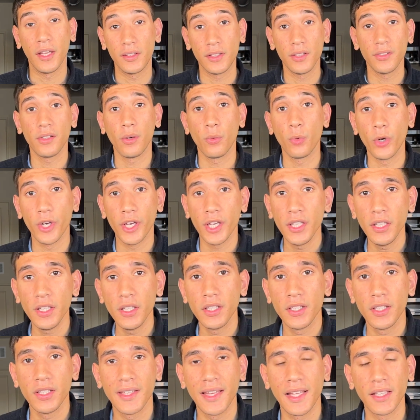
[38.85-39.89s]
It is a way
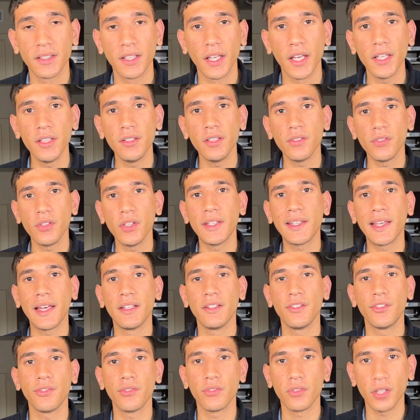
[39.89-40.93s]
that the ATC can
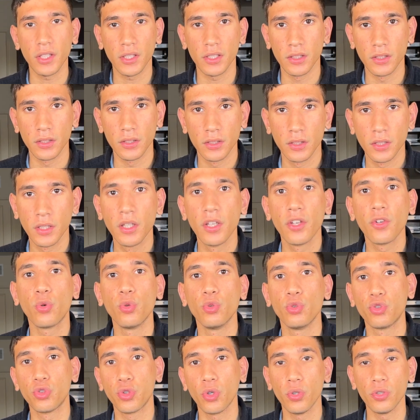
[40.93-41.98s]
still
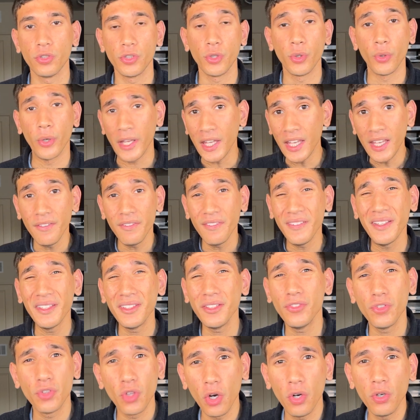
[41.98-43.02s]
control you
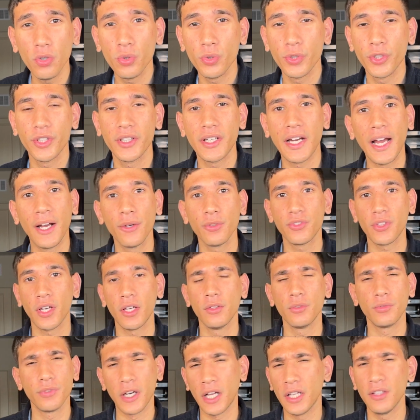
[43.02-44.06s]
even though you're outside
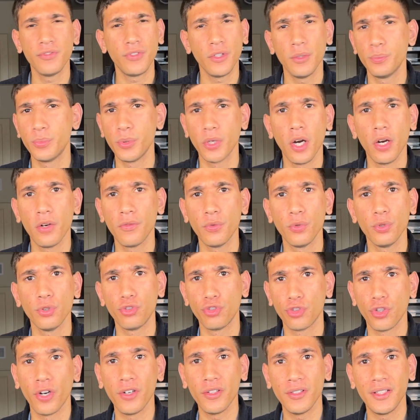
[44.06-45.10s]
of Alpha, Bravo,
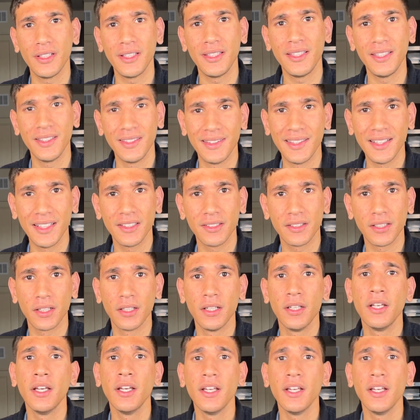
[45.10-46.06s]
Charlie, Delta.